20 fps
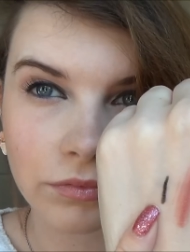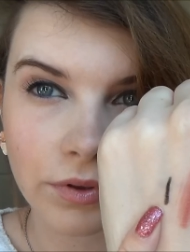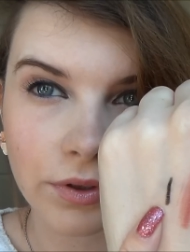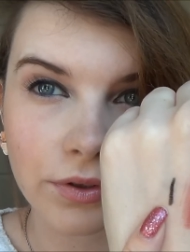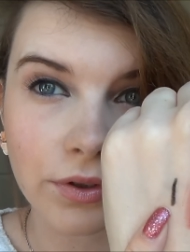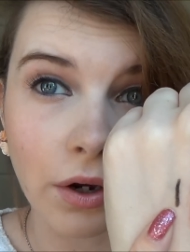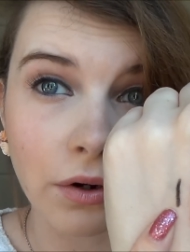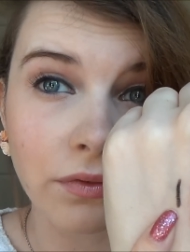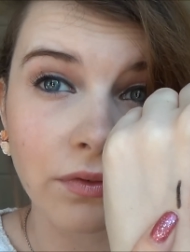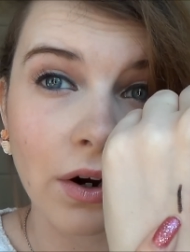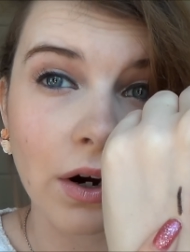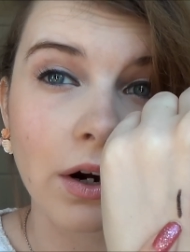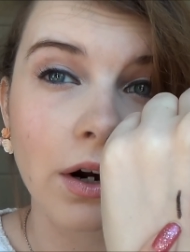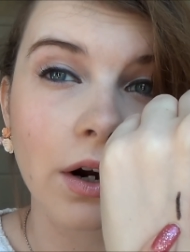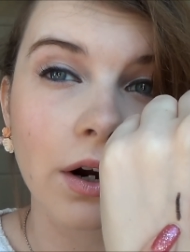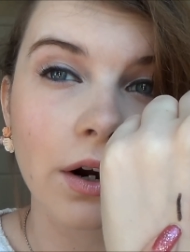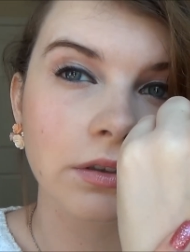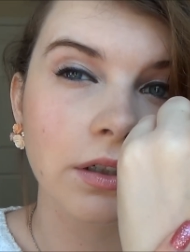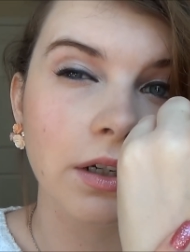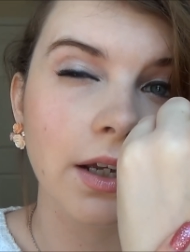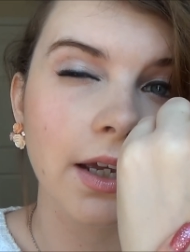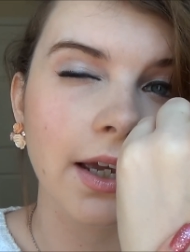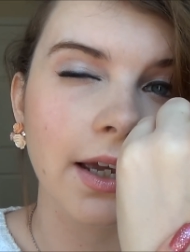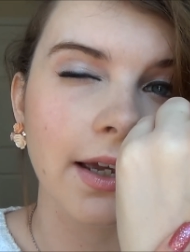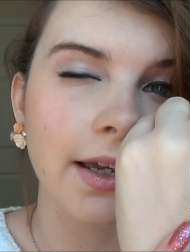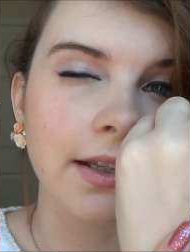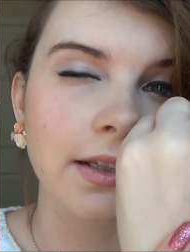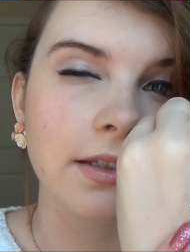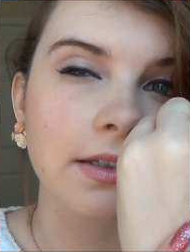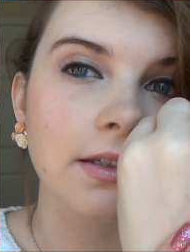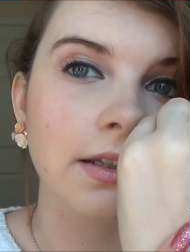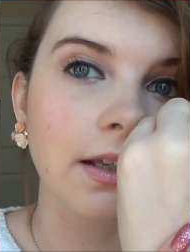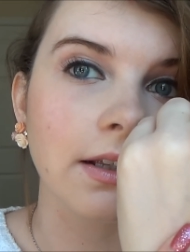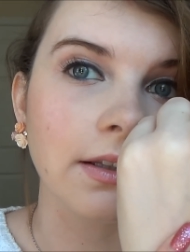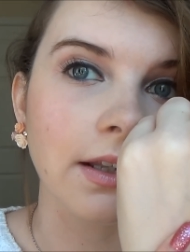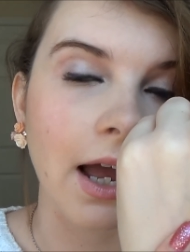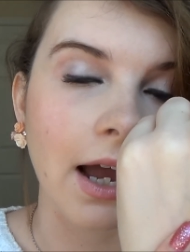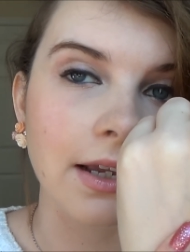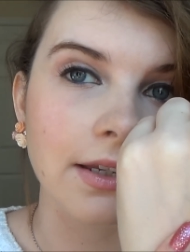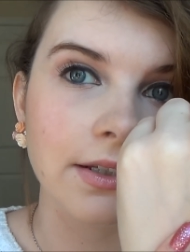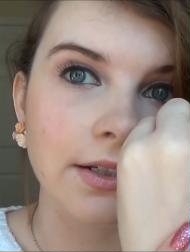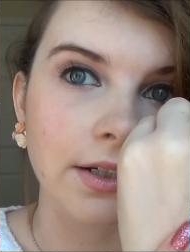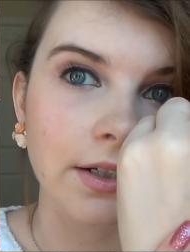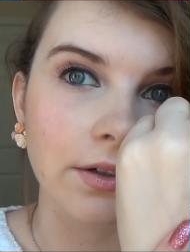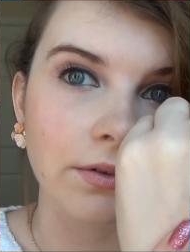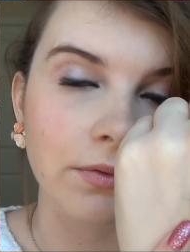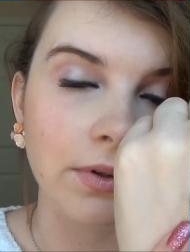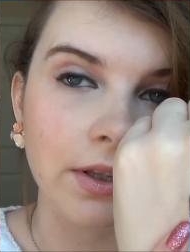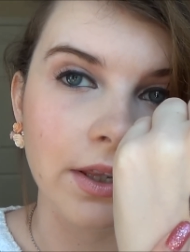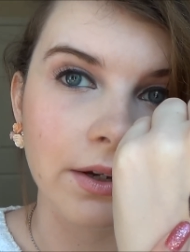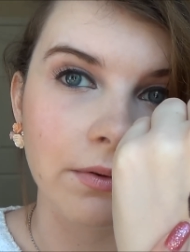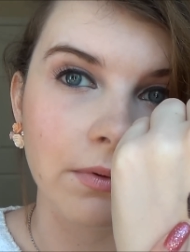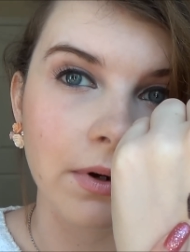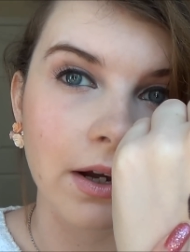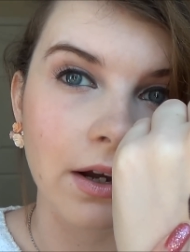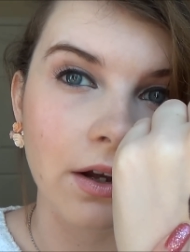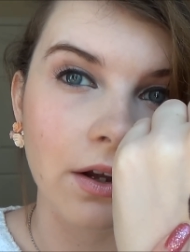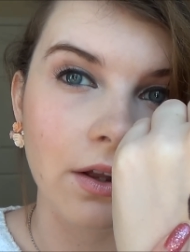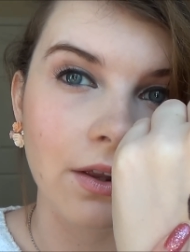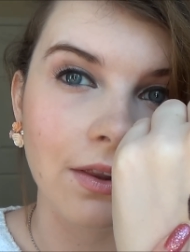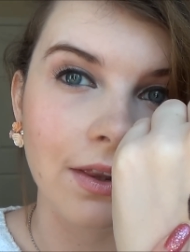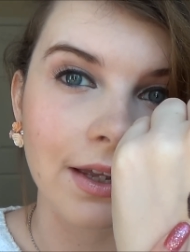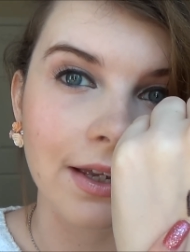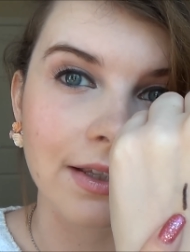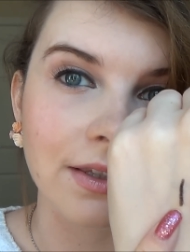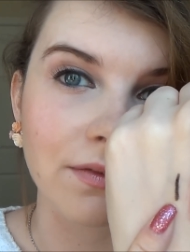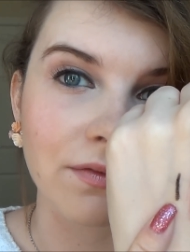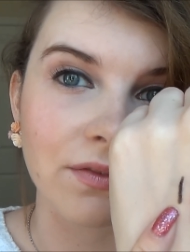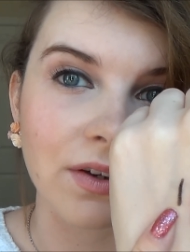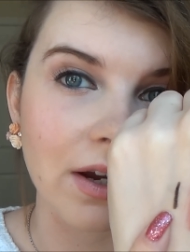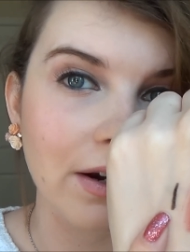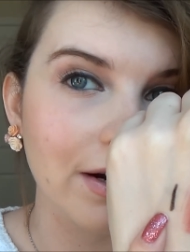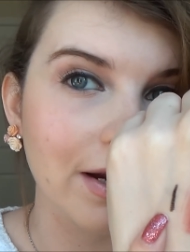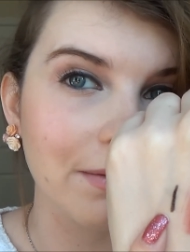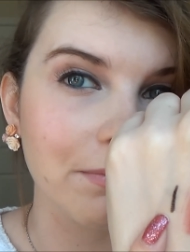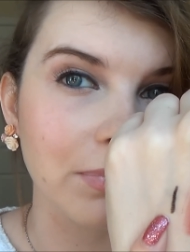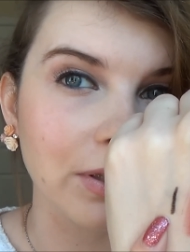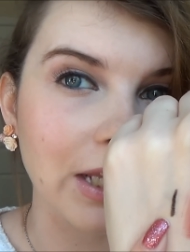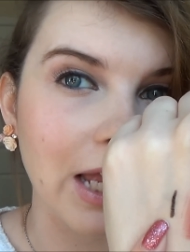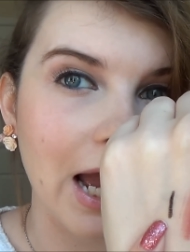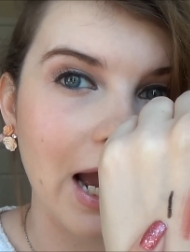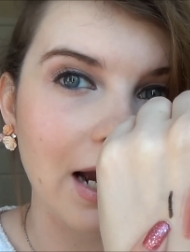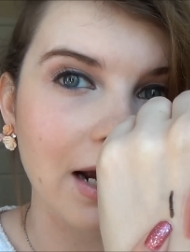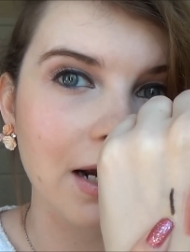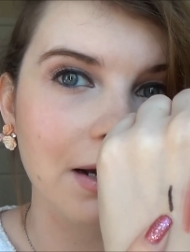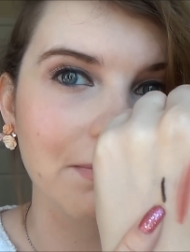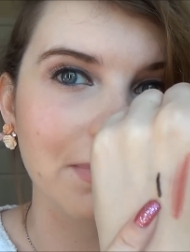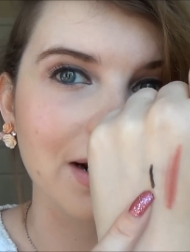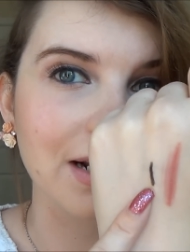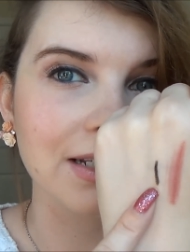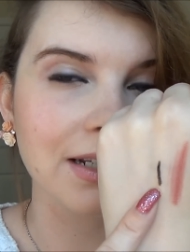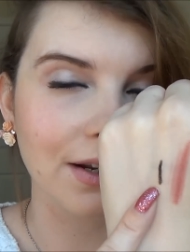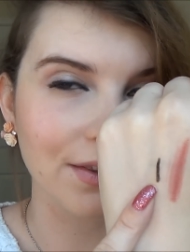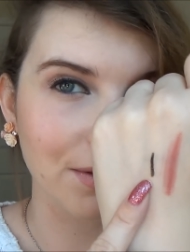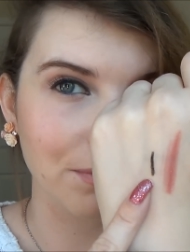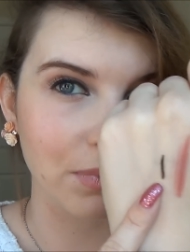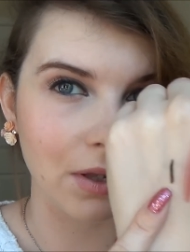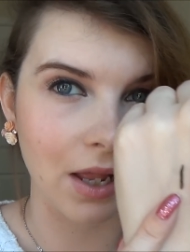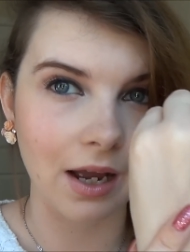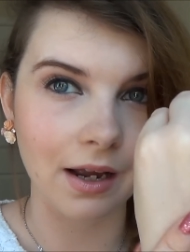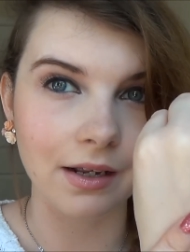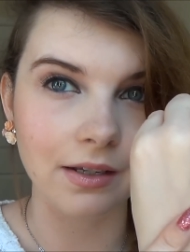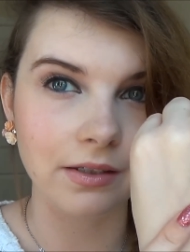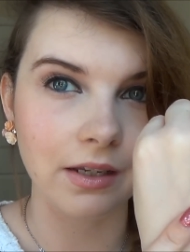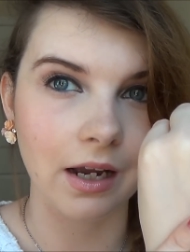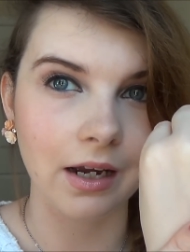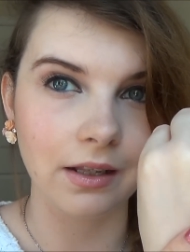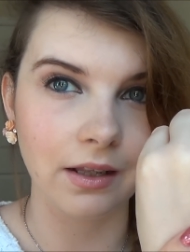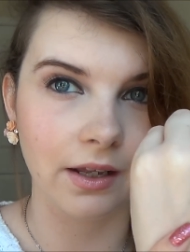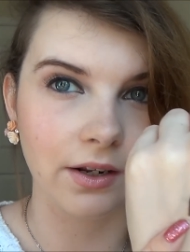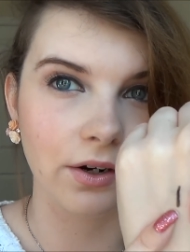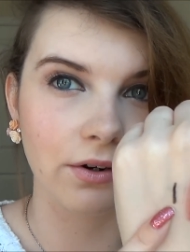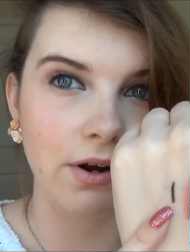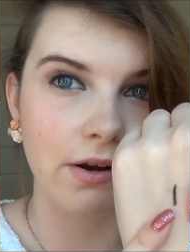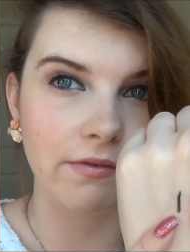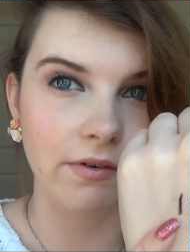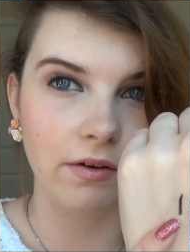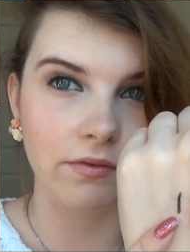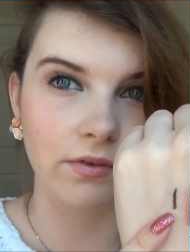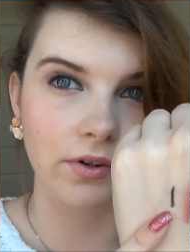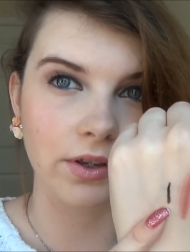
So far, it's lasting really well. It's very black, but it's not the blackest eyeliner I've ever